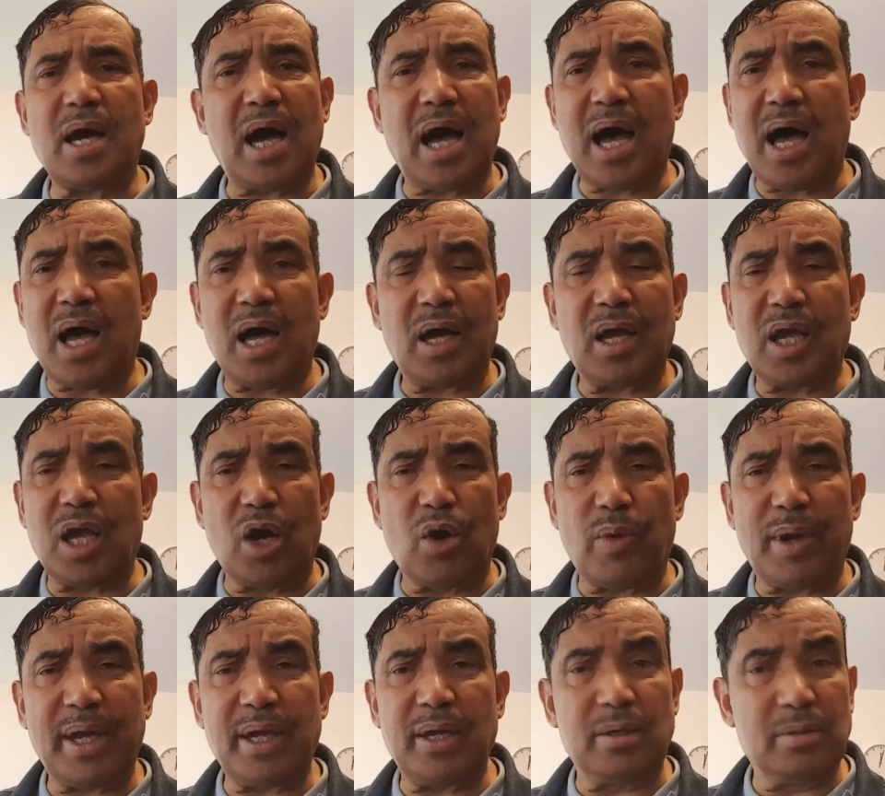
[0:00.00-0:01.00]
are
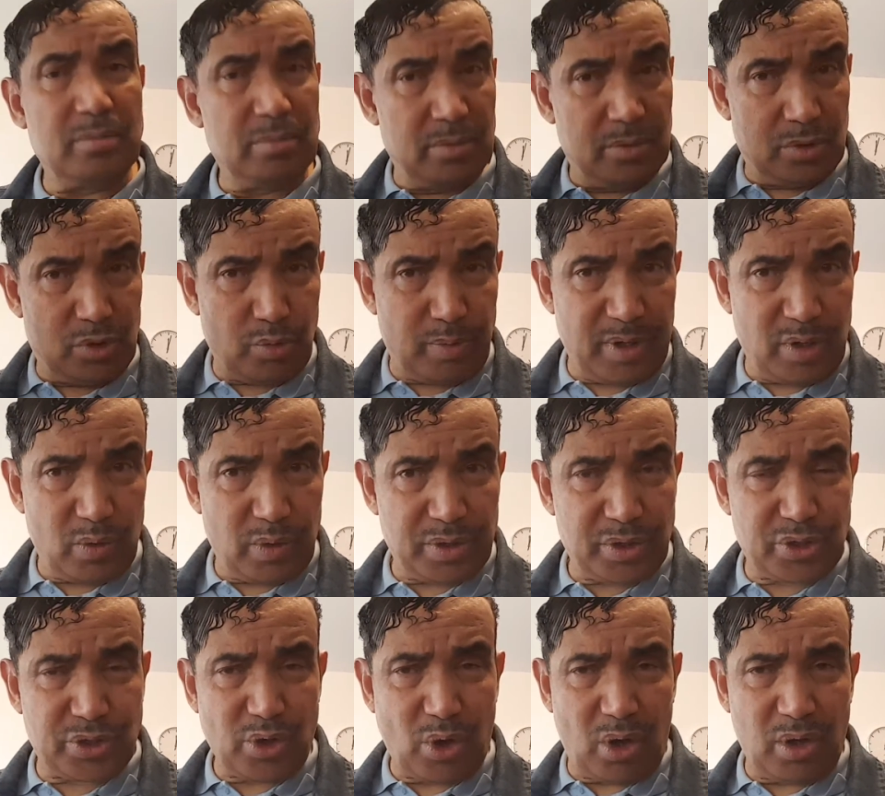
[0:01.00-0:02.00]
going to be with
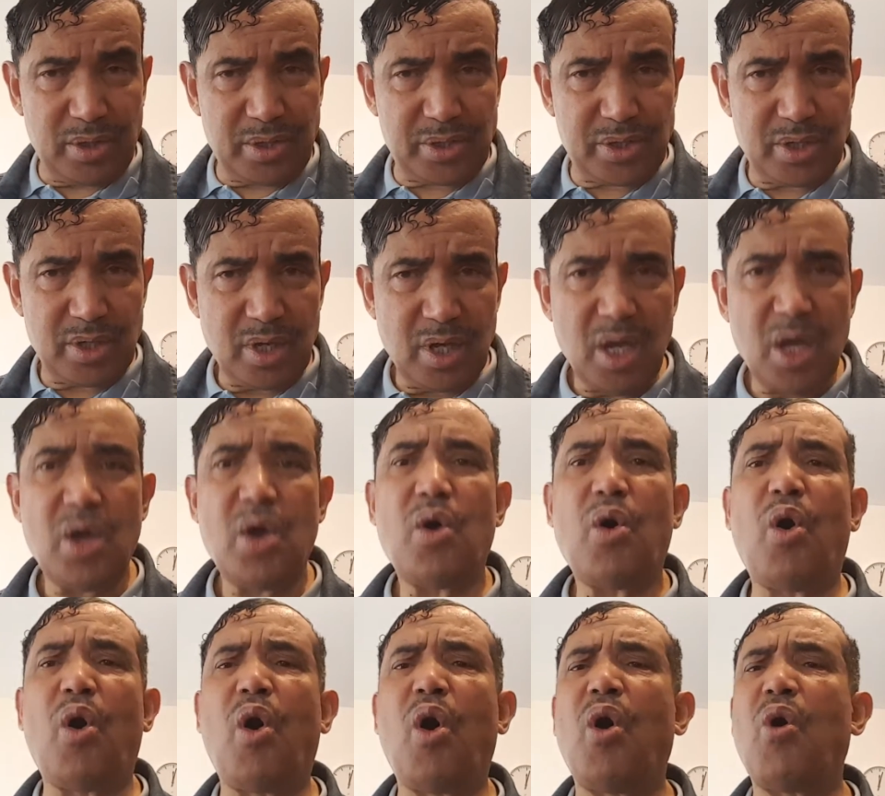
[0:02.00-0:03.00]
Source,
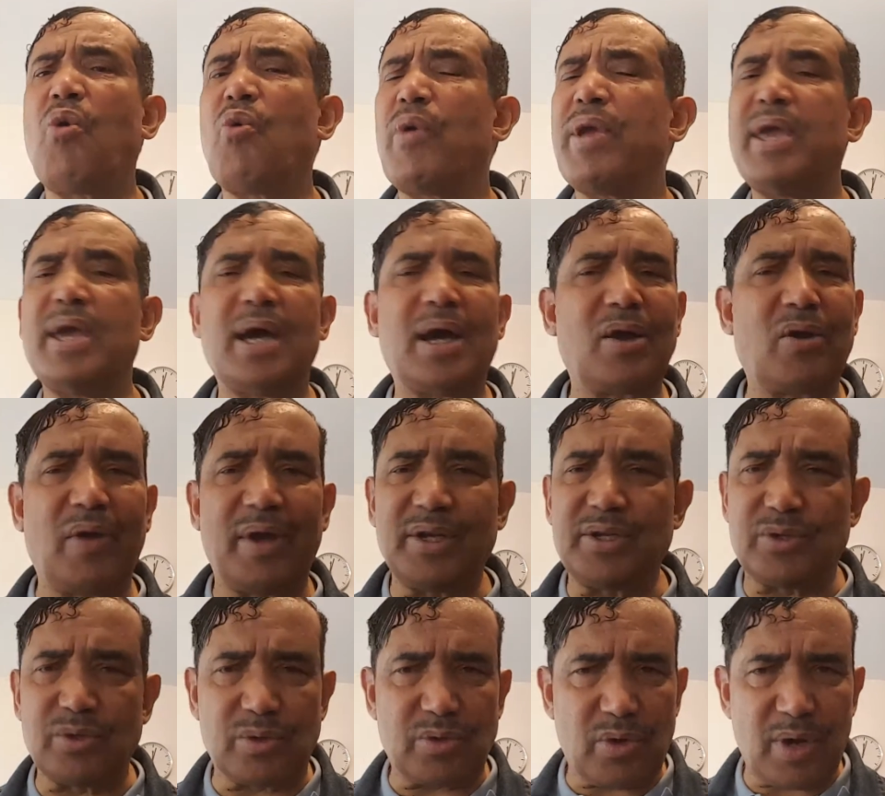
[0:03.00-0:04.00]
or we are going
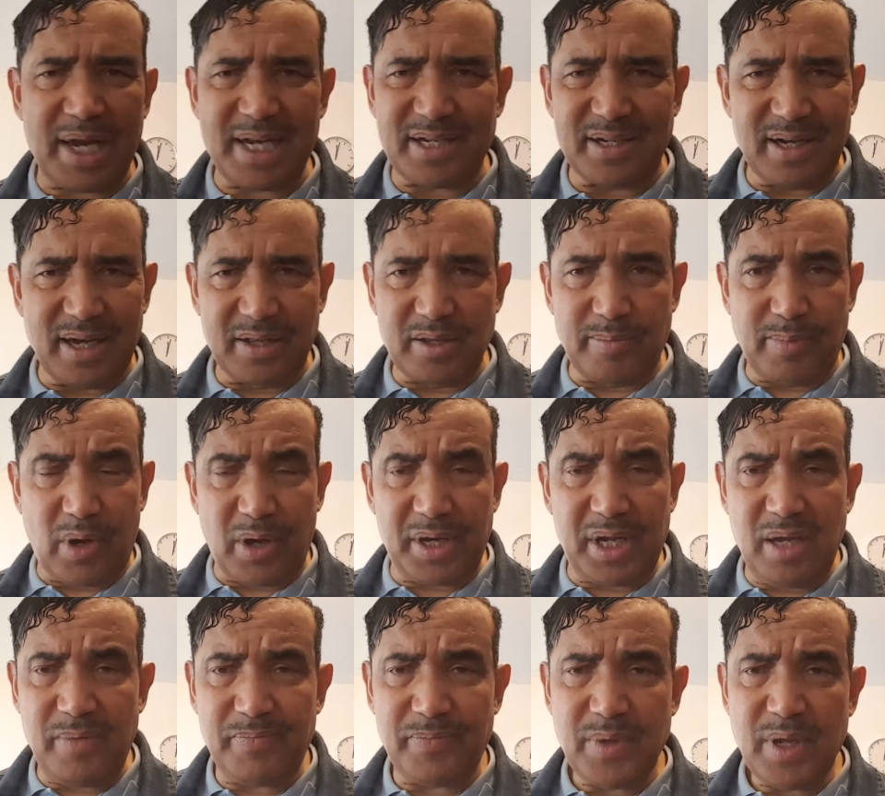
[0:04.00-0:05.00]
to create another
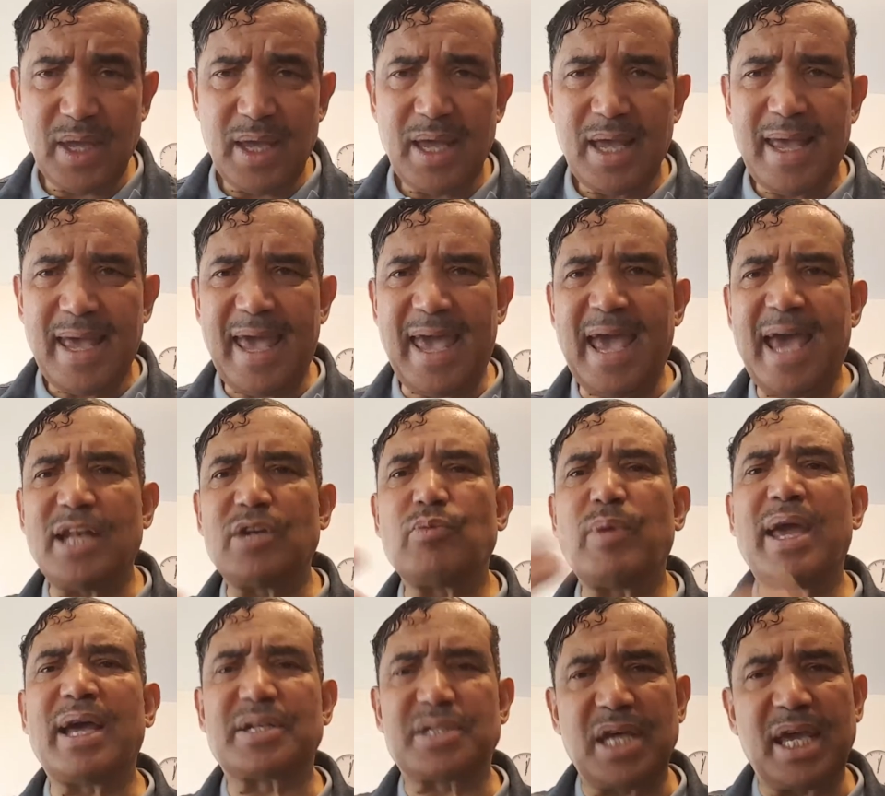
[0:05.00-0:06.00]
body, and
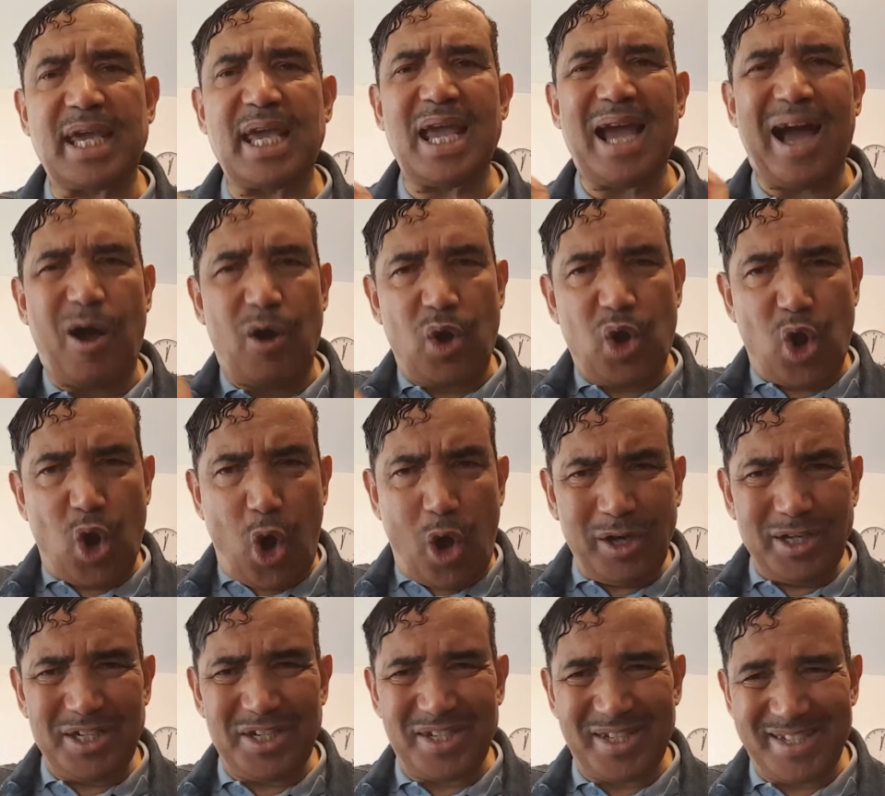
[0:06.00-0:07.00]
we are taking our
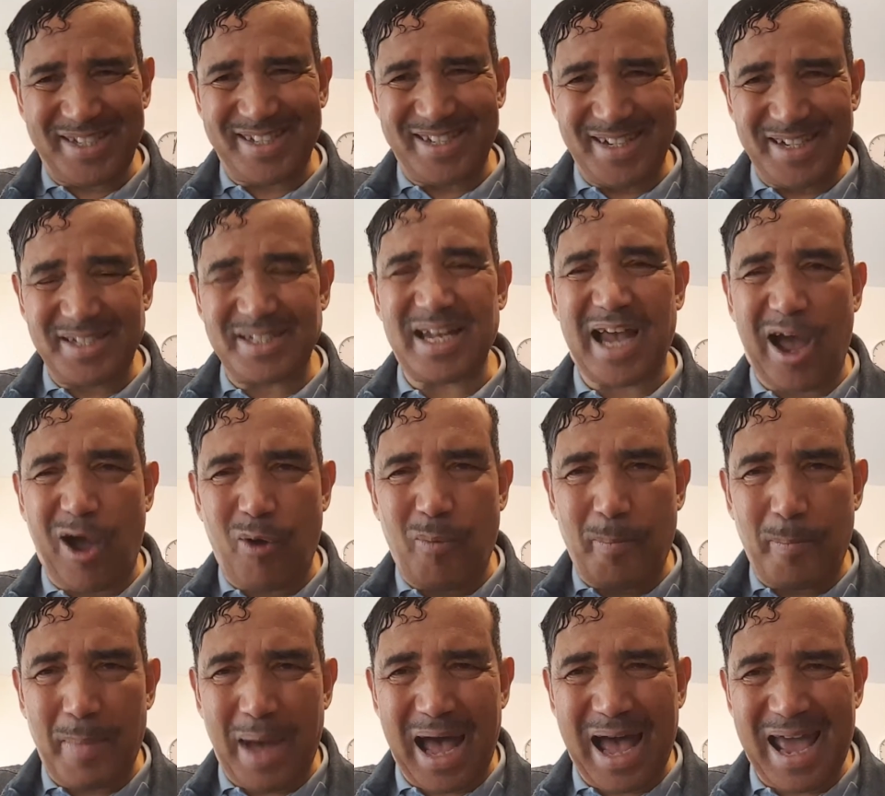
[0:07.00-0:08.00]
consciousness, our
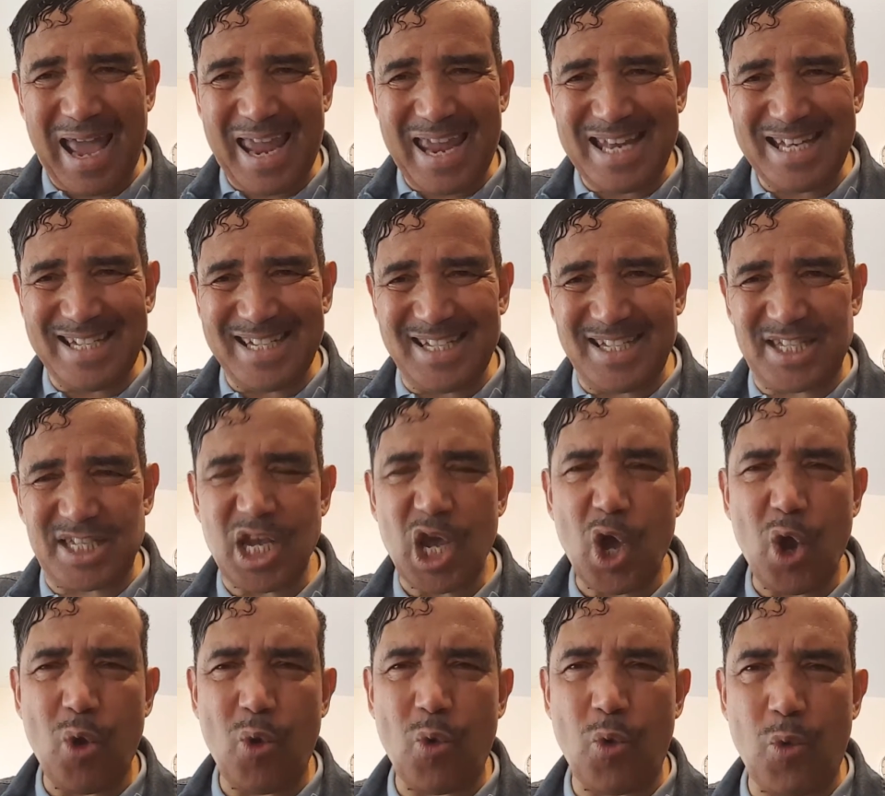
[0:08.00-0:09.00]
minds,
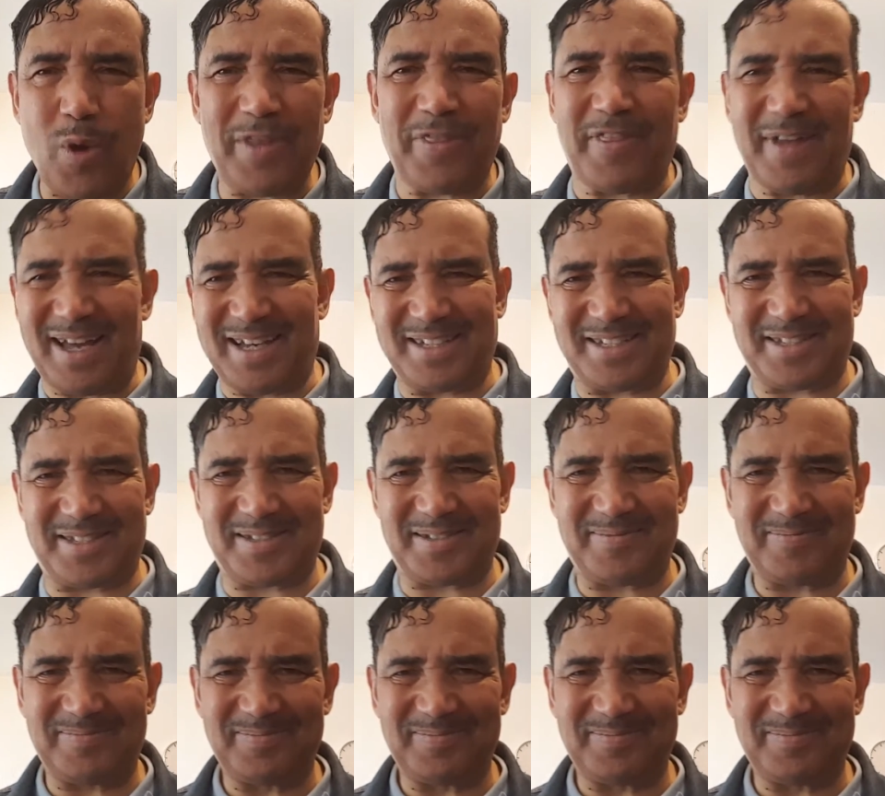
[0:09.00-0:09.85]
with us.